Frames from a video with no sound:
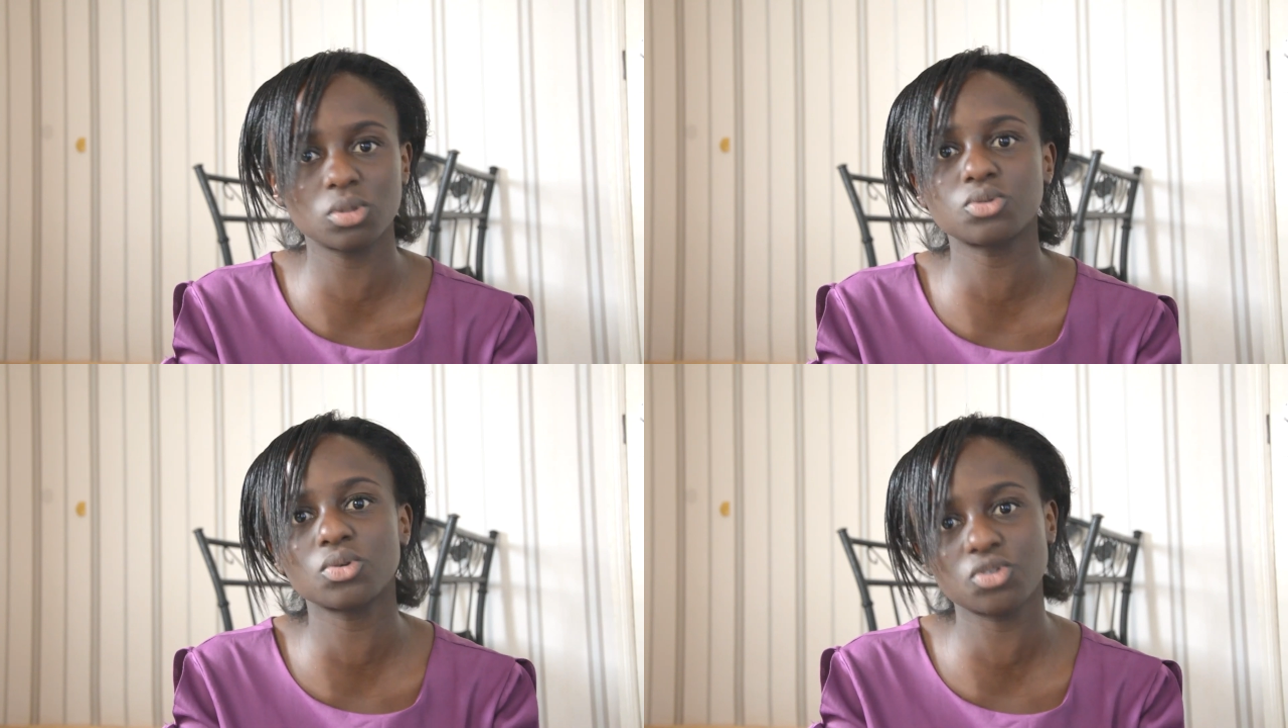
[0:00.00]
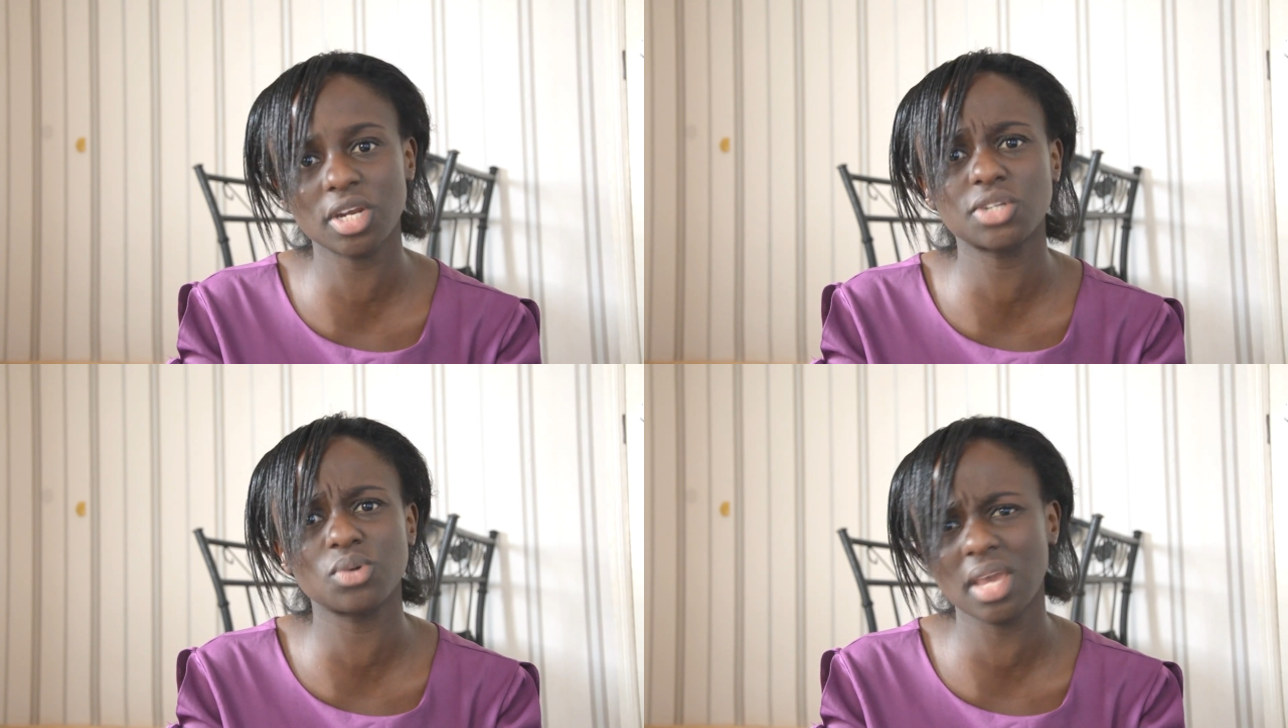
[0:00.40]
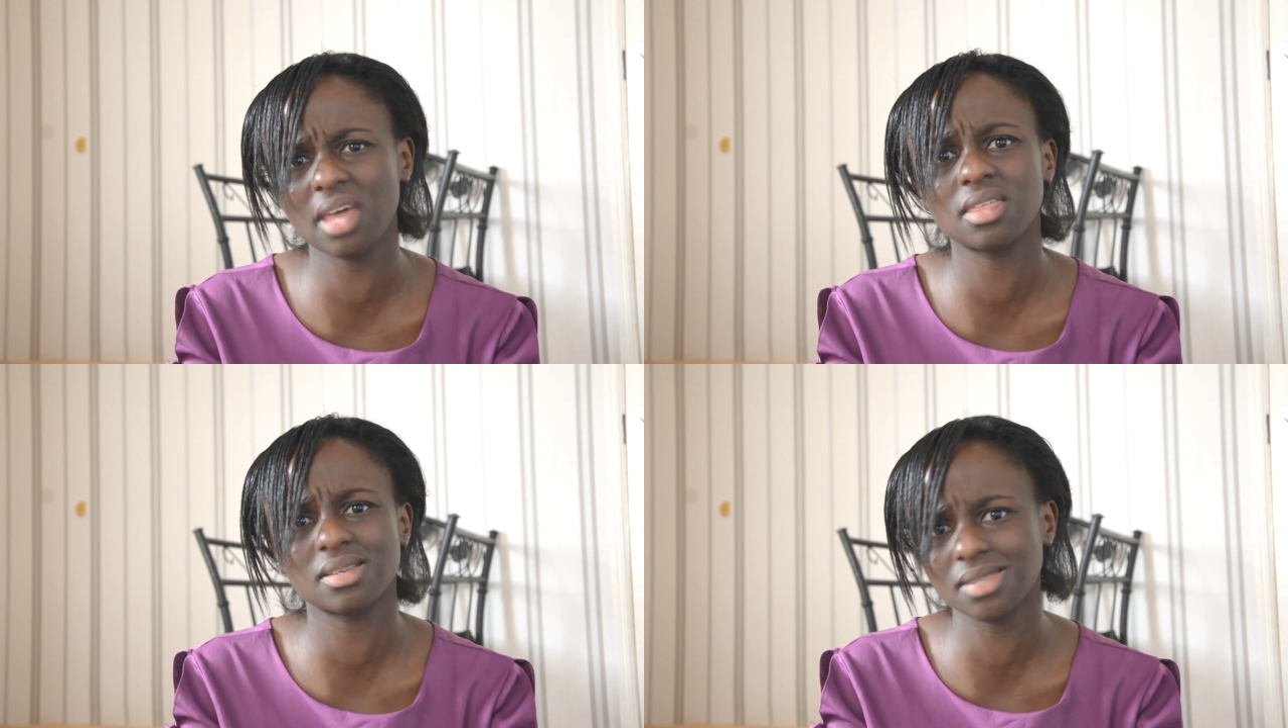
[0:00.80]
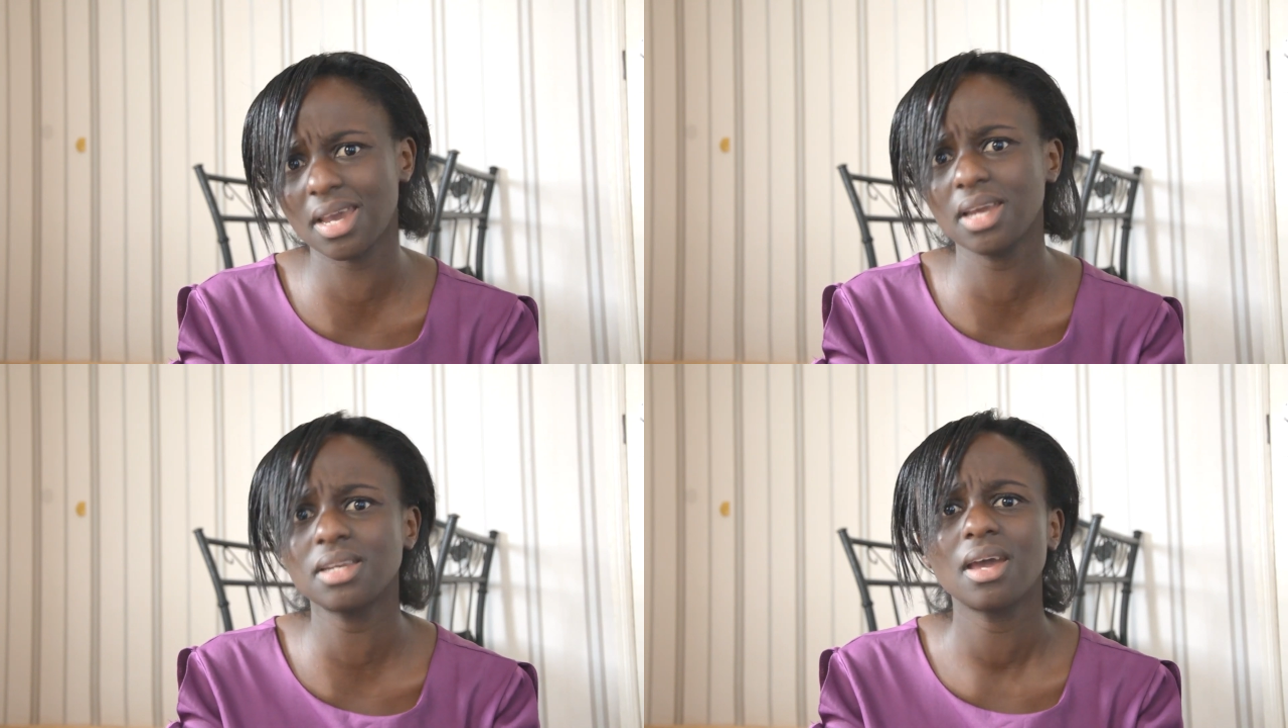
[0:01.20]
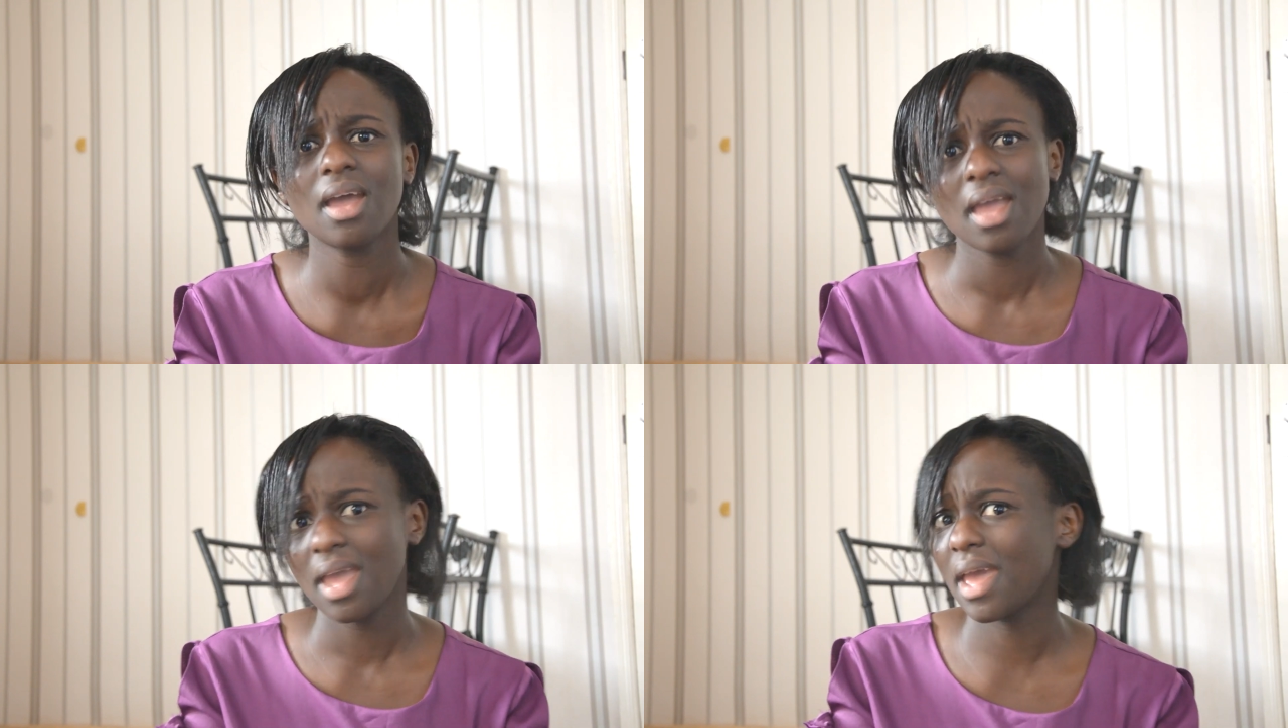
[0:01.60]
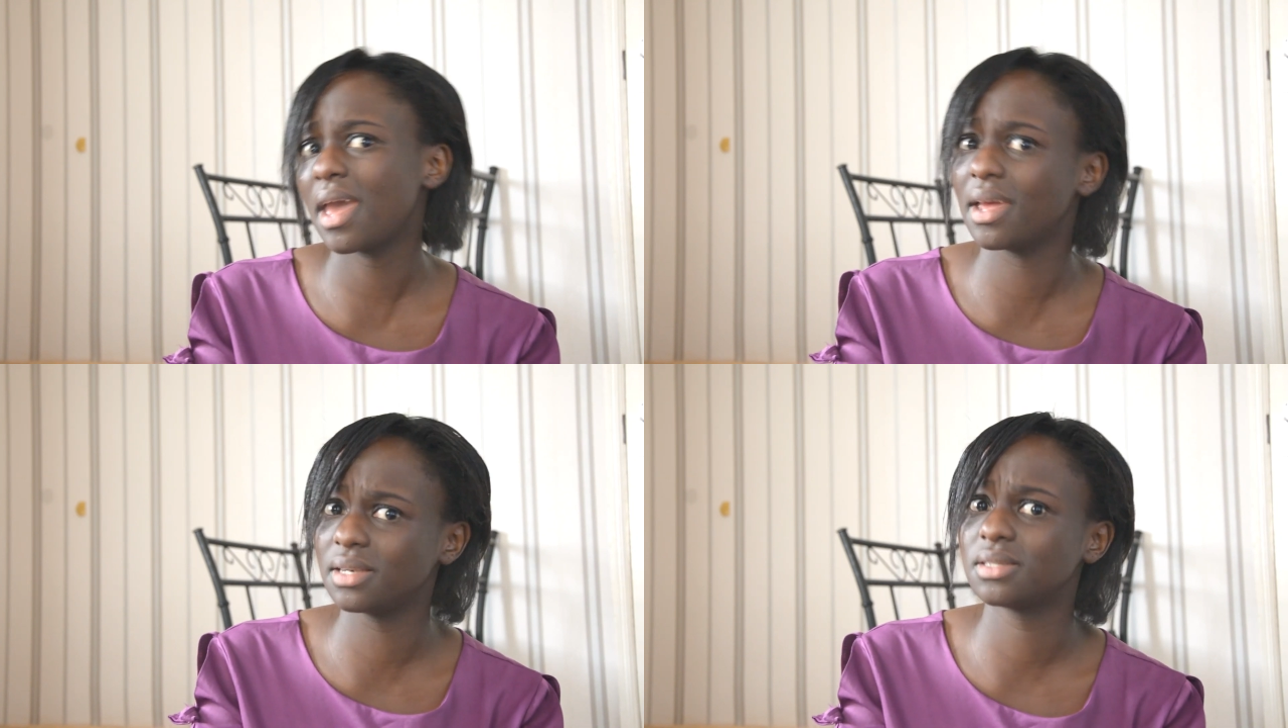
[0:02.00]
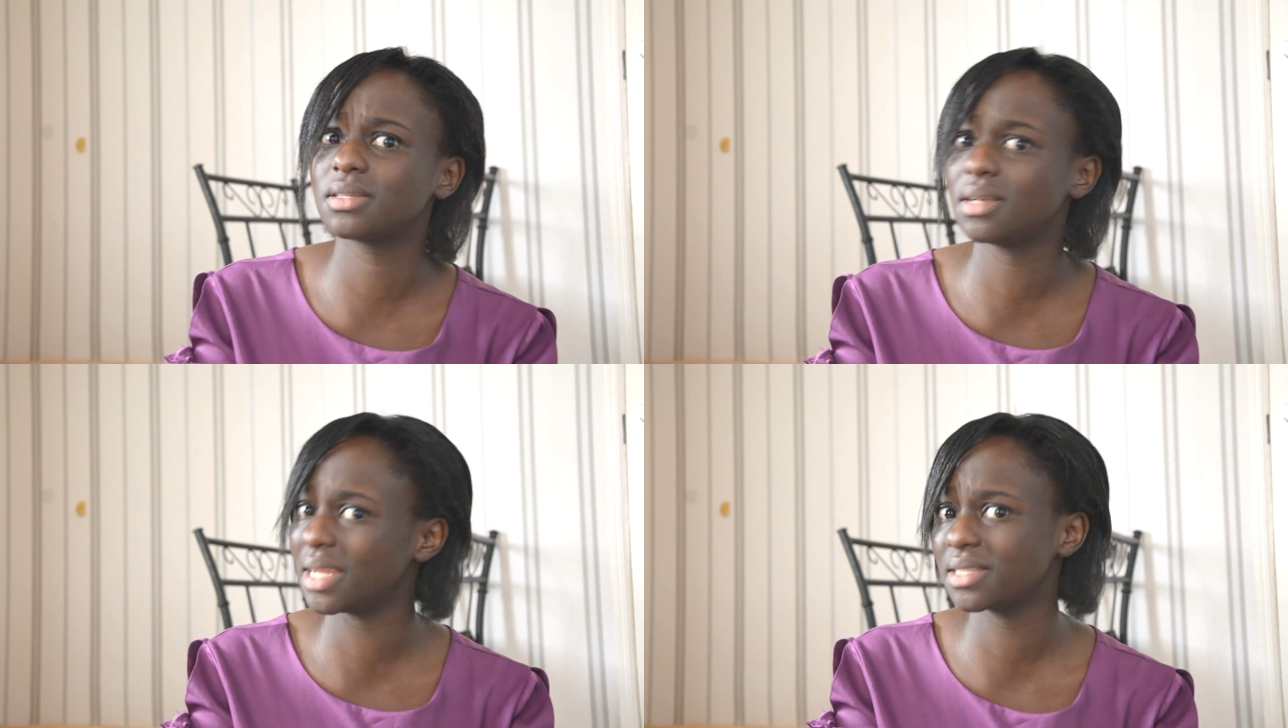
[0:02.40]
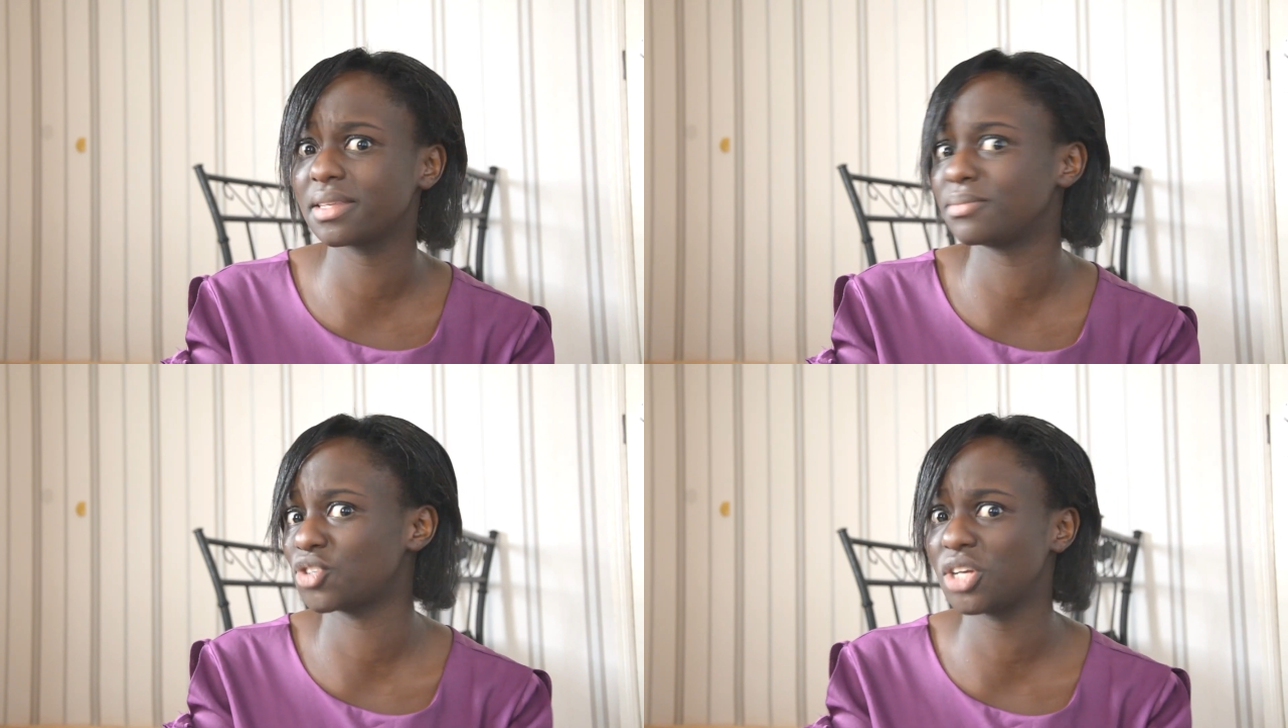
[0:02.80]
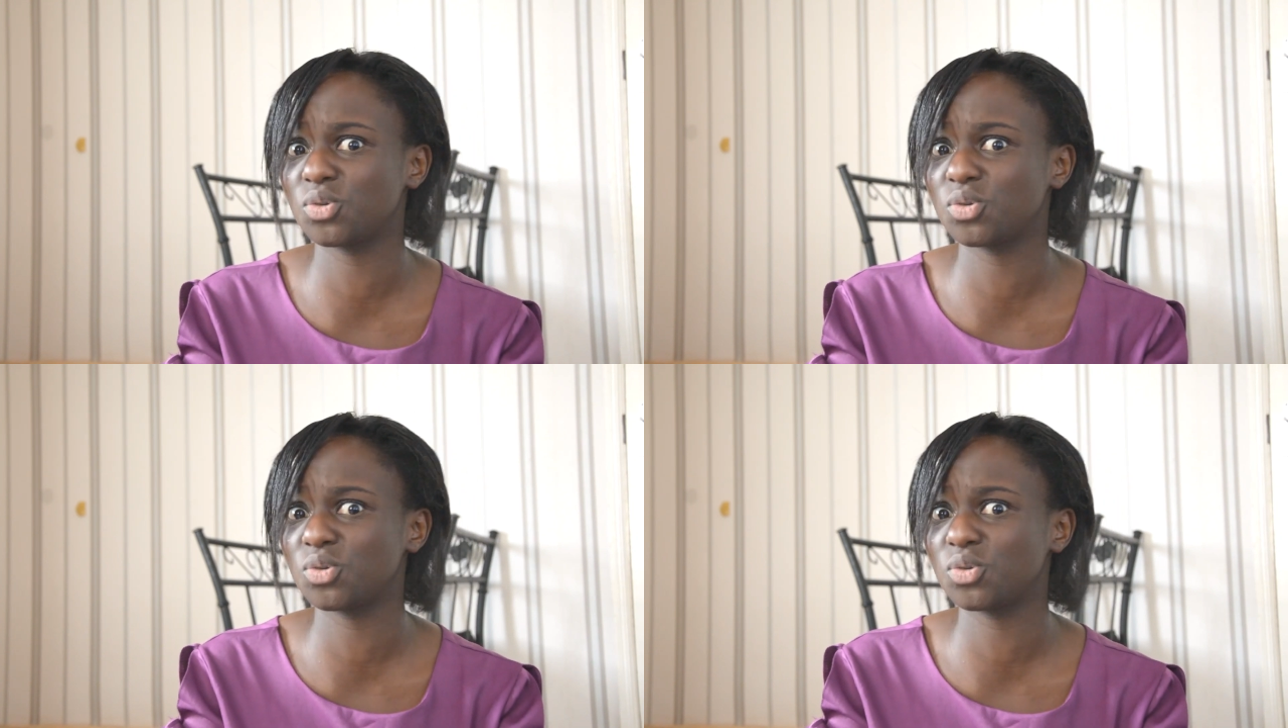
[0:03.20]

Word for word: also try to hear their side and let them try